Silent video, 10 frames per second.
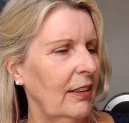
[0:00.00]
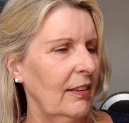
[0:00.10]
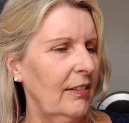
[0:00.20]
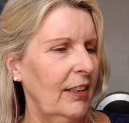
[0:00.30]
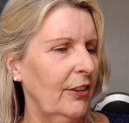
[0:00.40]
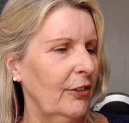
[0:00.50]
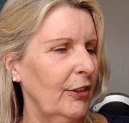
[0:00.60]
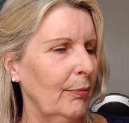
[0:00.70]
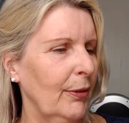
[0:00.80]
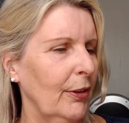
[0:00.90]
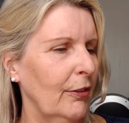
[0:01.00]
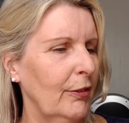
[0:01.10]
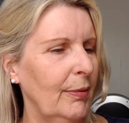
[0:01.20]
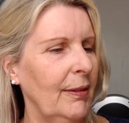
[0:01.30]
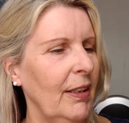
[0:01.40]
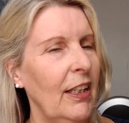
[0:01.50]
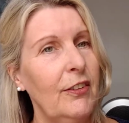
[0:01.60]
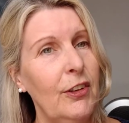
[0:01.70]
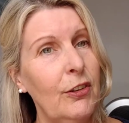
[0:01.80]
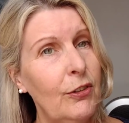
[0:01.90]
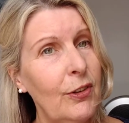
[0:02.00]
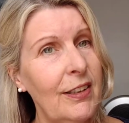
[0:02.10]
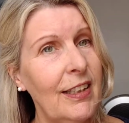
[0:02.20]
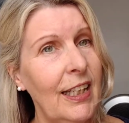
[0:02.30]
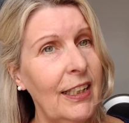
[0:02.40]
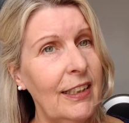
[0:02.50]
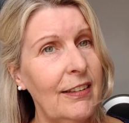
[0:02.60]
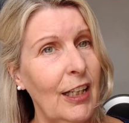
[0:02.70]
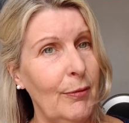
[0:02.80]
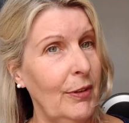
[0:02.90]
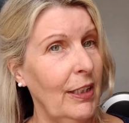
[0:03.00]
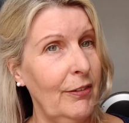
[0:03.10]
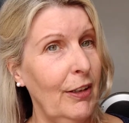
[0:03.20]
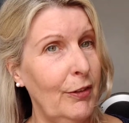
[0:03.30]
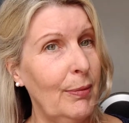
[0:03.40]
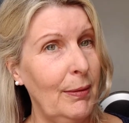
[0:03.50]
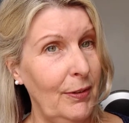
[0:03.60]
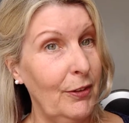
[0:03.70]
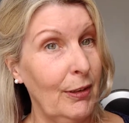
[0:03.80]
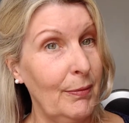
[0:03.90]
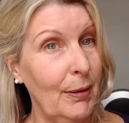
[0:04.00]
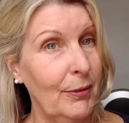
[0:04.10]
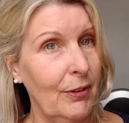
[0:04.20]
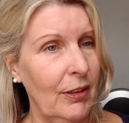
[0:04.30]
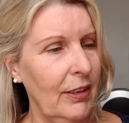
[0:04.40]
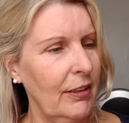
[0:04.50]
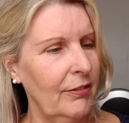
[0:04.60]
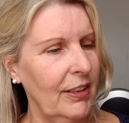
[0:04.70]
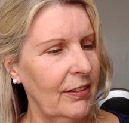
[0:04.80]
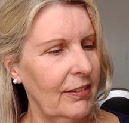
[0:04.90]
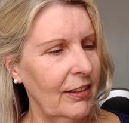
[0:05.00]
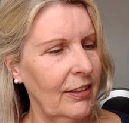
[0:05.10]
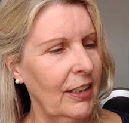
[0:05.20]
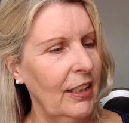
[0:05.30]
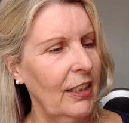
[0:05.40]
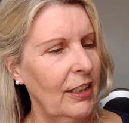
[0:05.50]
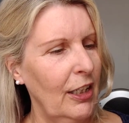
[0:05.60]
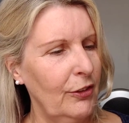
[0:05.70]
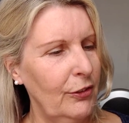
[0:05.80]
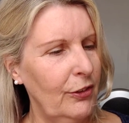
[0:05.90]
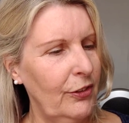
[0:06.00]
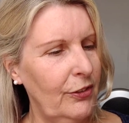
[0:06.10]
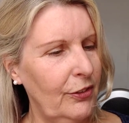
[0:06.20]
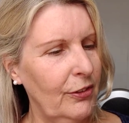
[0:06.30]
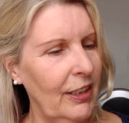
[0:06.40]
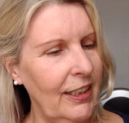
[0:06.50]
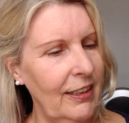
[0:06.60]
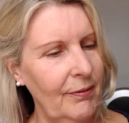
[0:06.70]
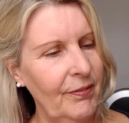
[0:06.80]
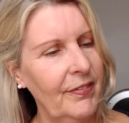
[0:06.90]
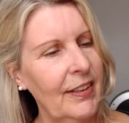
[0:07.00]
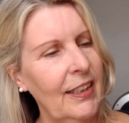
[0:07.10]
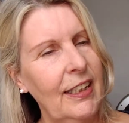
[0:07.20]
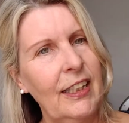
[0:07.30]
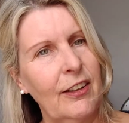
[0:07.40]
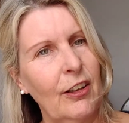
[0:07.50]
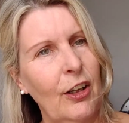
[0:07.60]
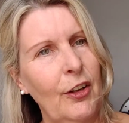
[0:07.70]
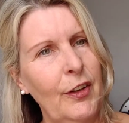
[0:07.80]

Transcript: Just take your jumper off a bit. But you can do this at any time. You never have your baby so up that you can get your fingers down, and you just try here on